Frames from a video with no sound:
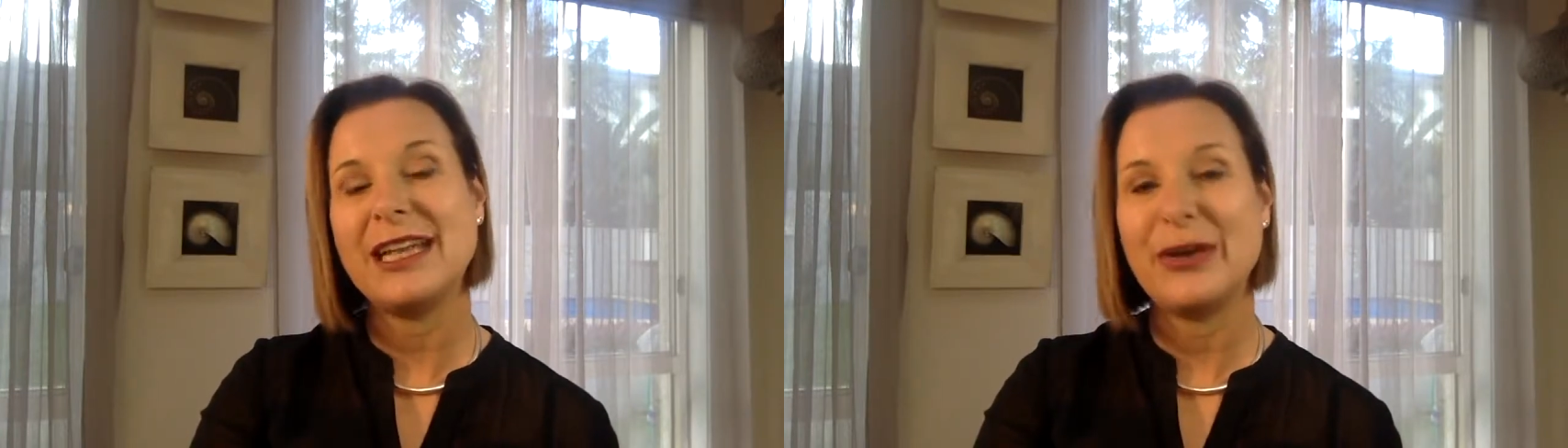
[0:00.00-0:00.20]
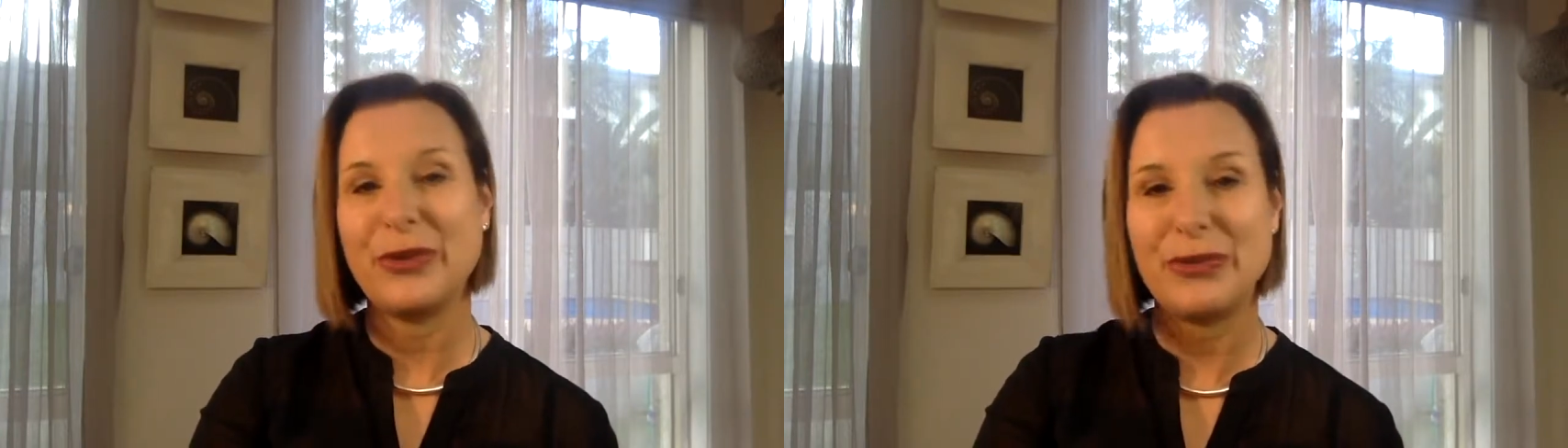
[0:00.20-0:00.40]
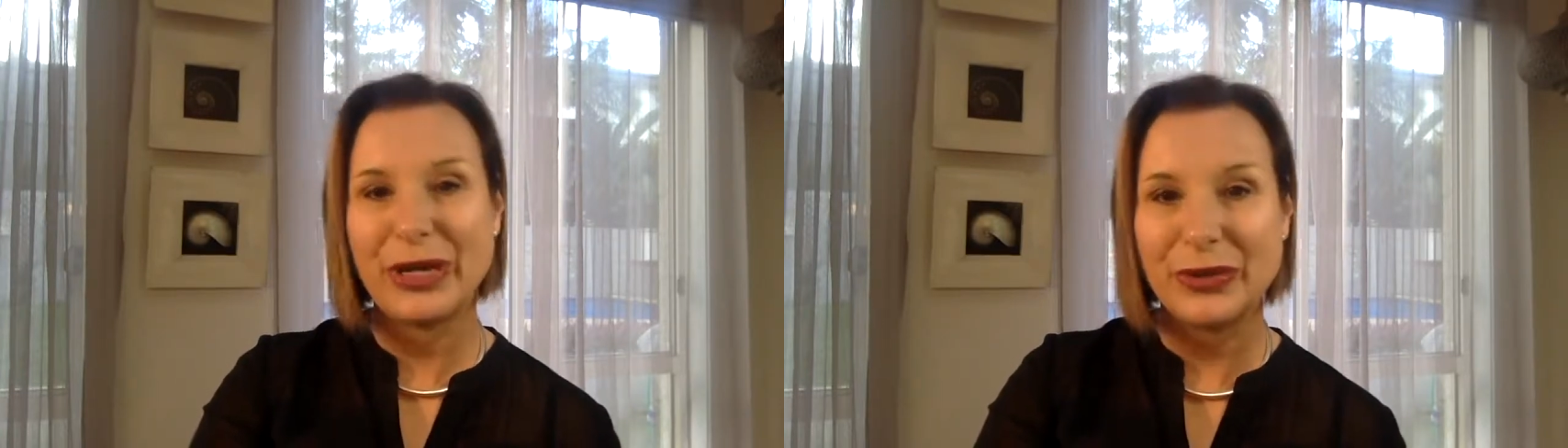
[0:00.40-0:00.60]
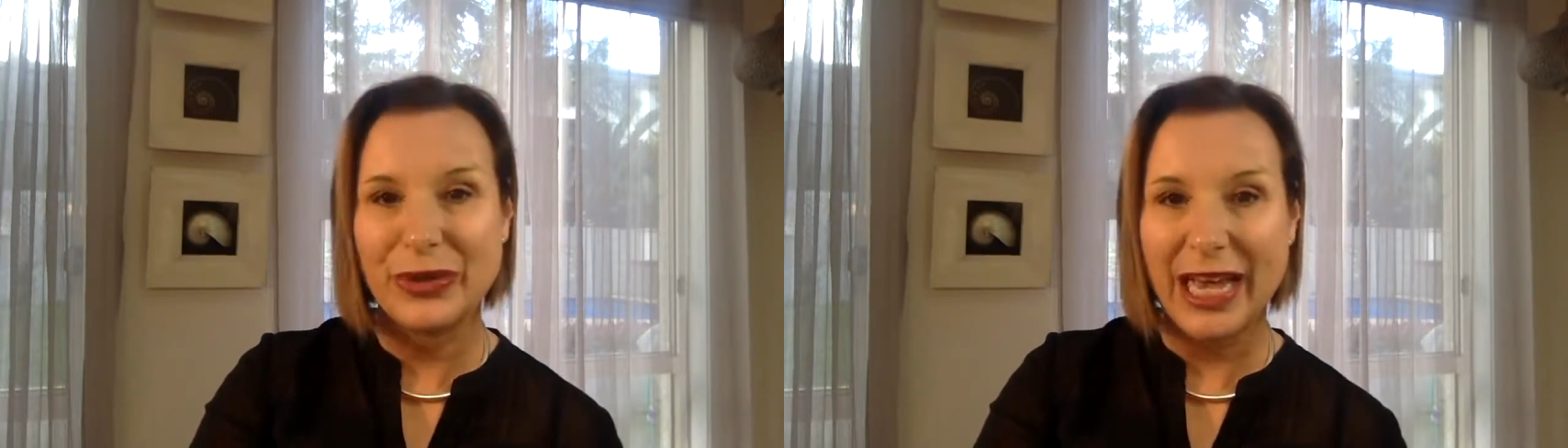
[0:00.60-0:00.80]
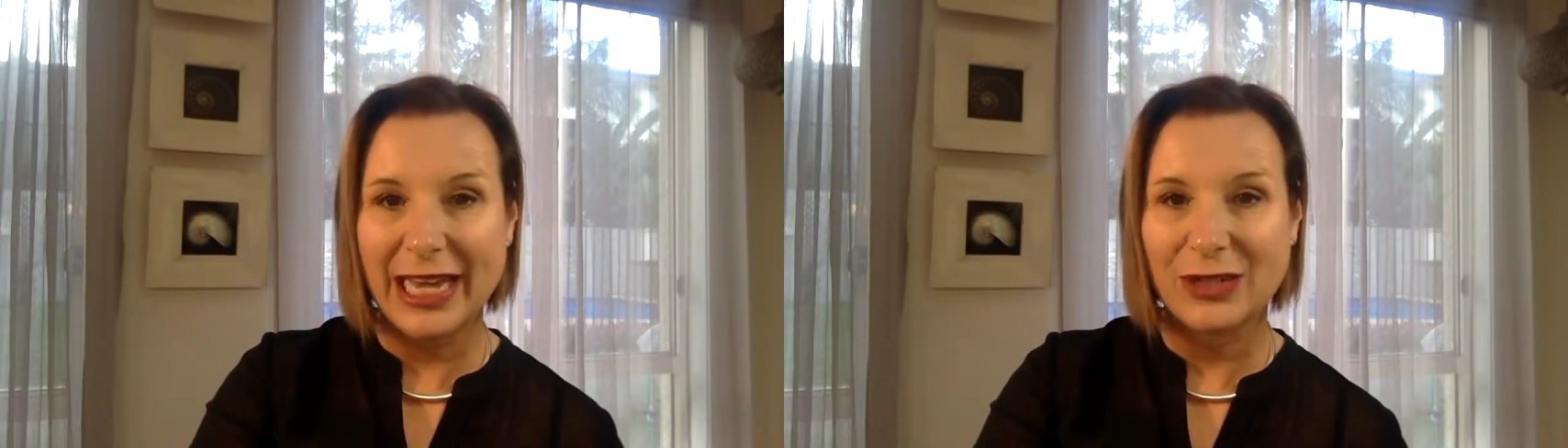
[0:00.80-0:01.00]
Health Record
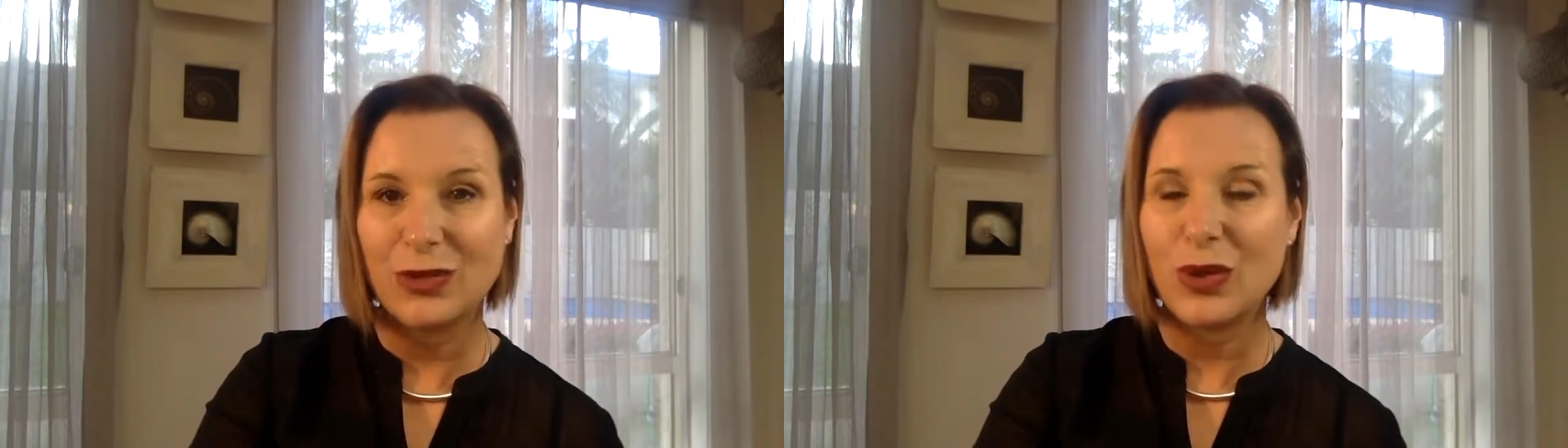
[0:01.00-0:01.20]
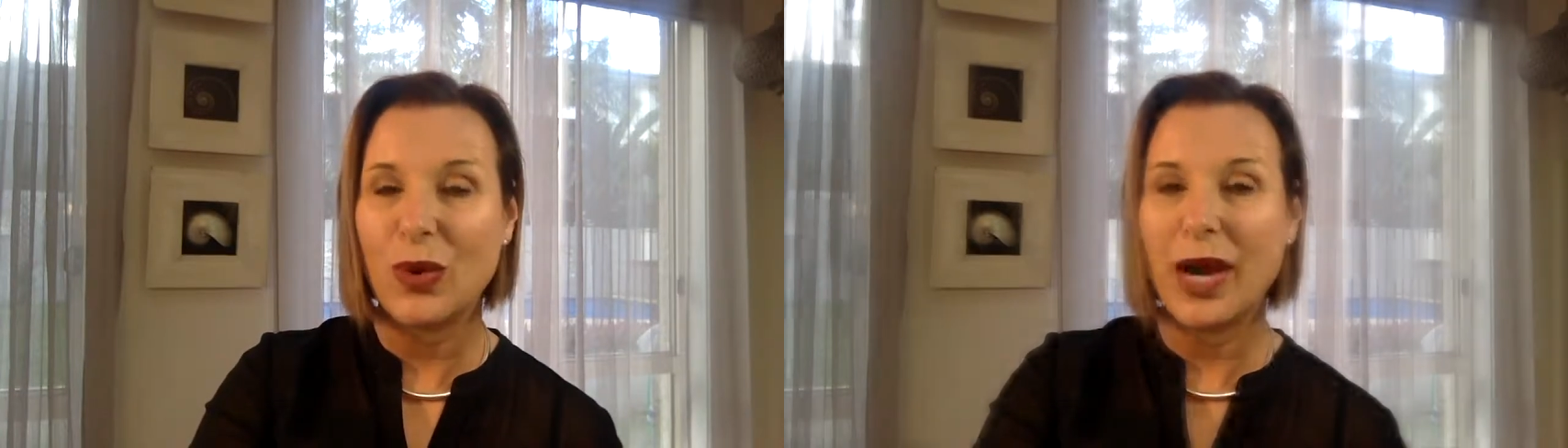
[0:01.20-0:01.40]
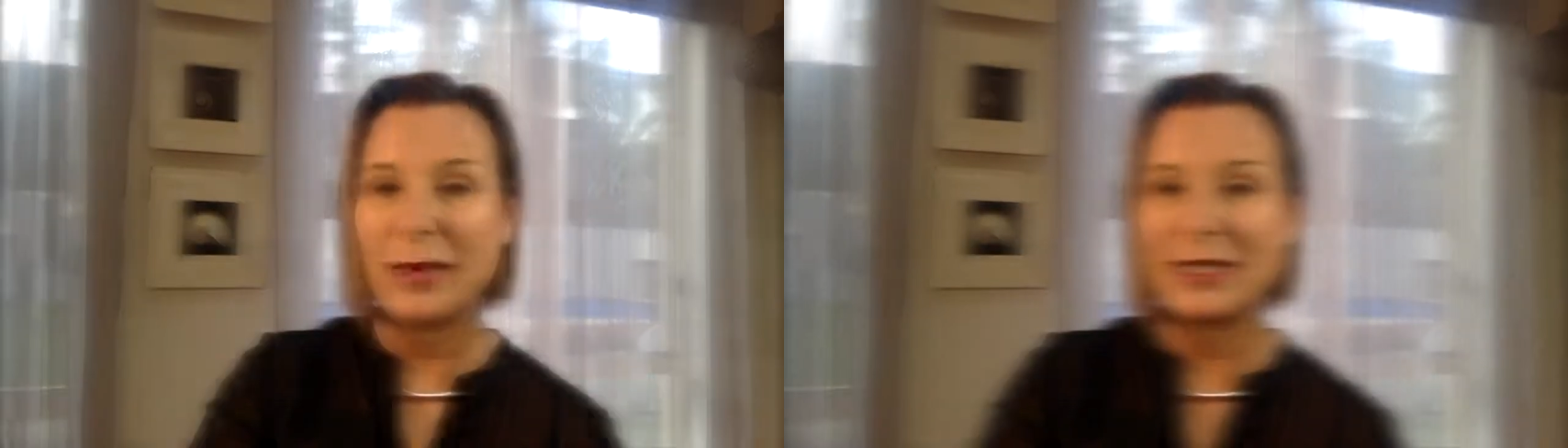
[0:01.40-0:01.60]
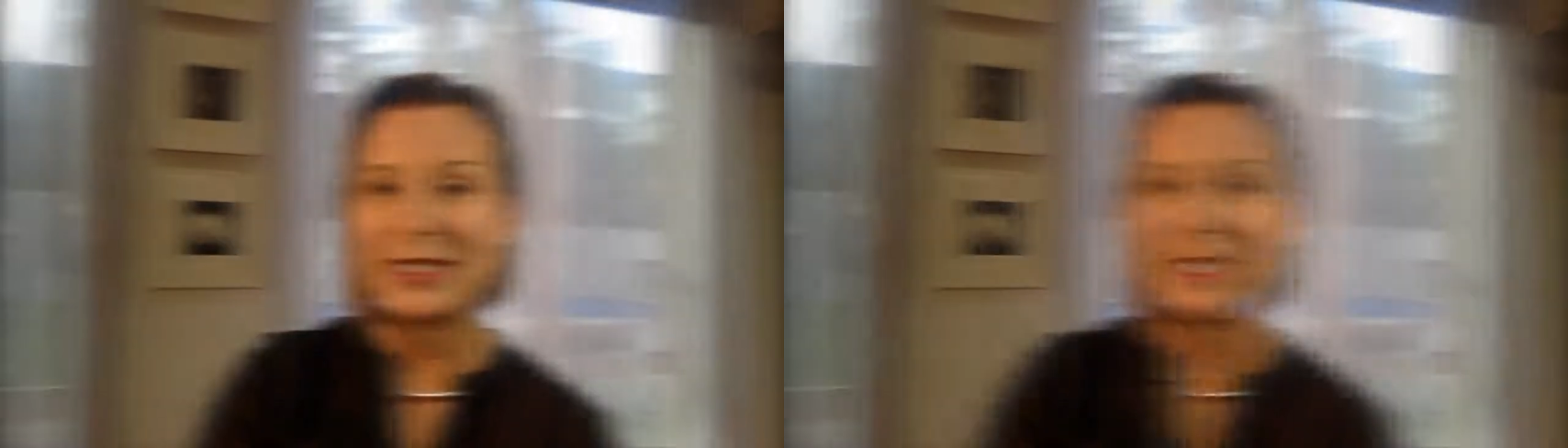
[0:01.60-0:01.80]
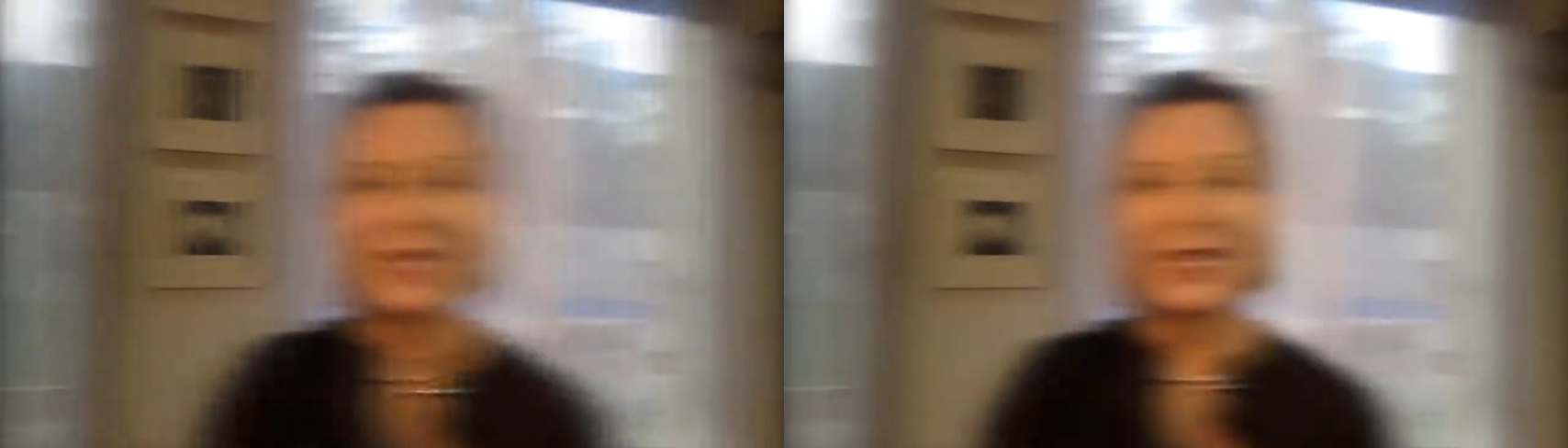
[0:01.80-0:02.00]
Act requirements.